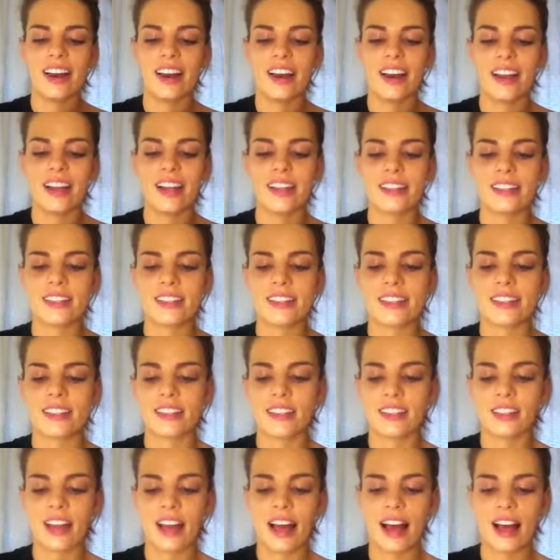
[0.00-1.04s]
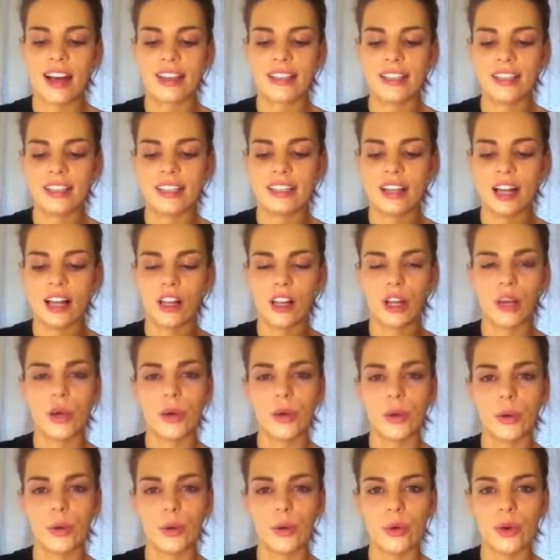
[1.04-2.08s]
It has a
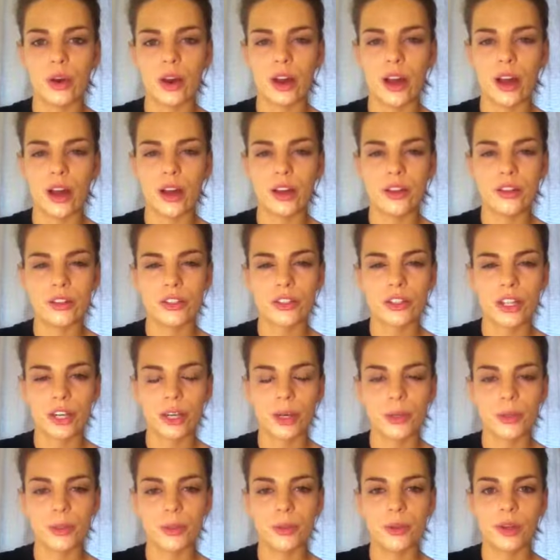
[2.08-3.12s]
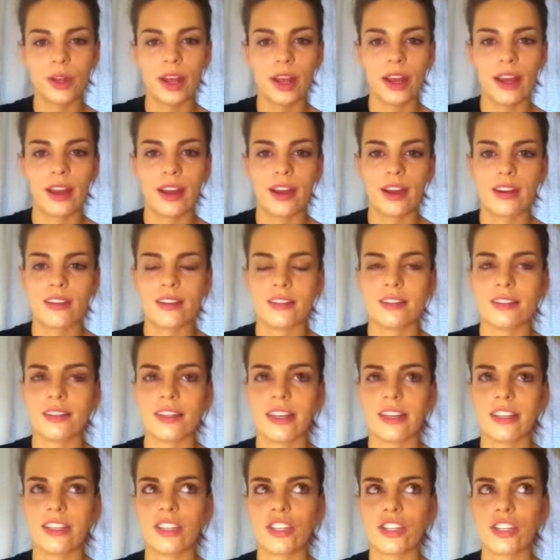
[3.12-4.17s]
yellow undertone, and
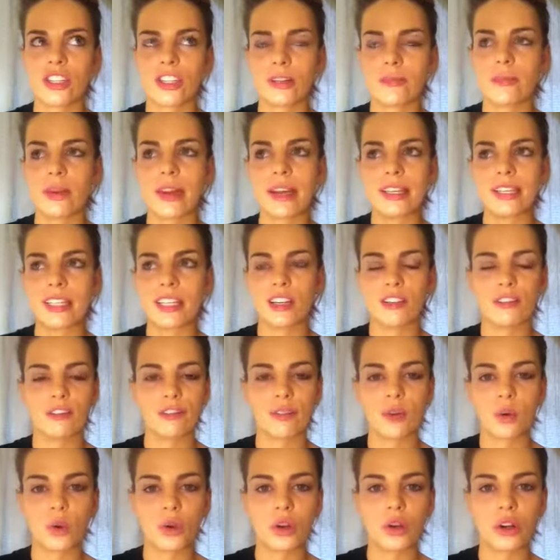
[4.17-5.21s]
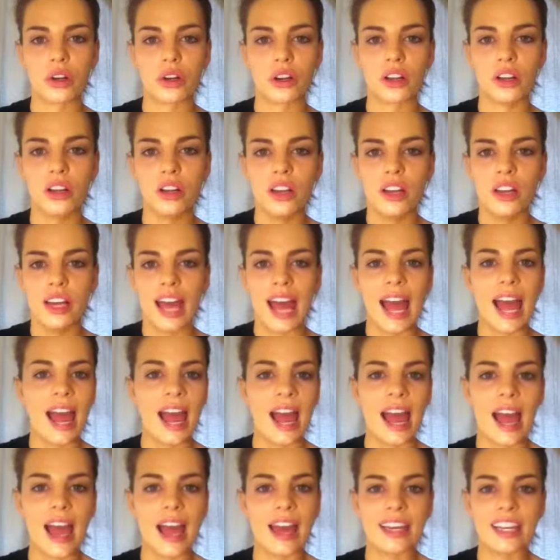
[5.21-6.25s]
it's just amazing for
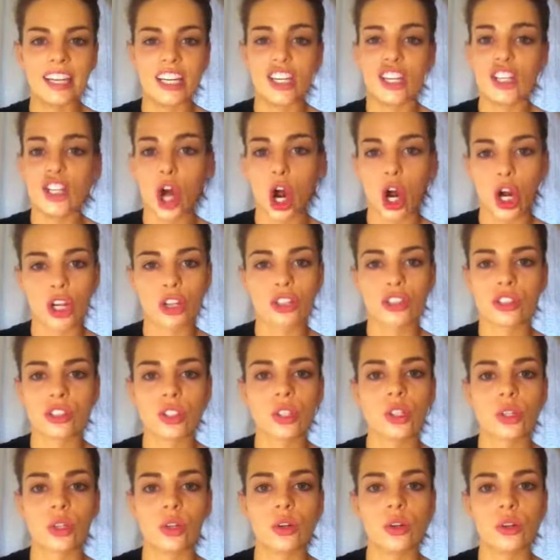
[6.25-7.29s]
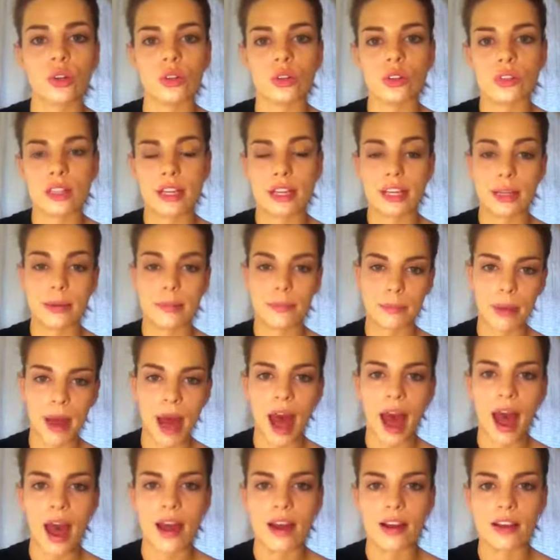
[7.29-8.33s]
any dark circles, any
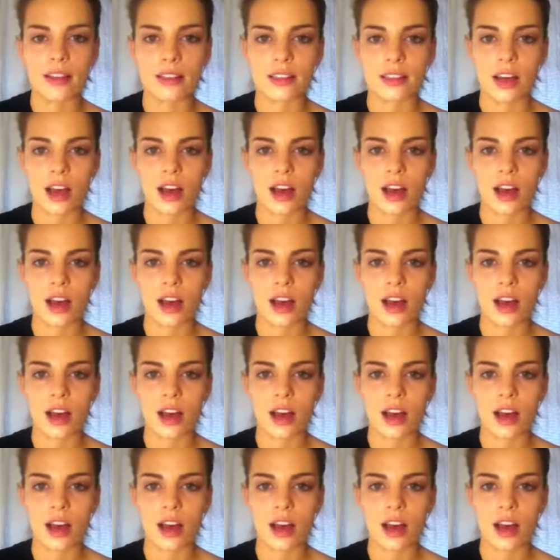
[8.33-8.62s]
bags.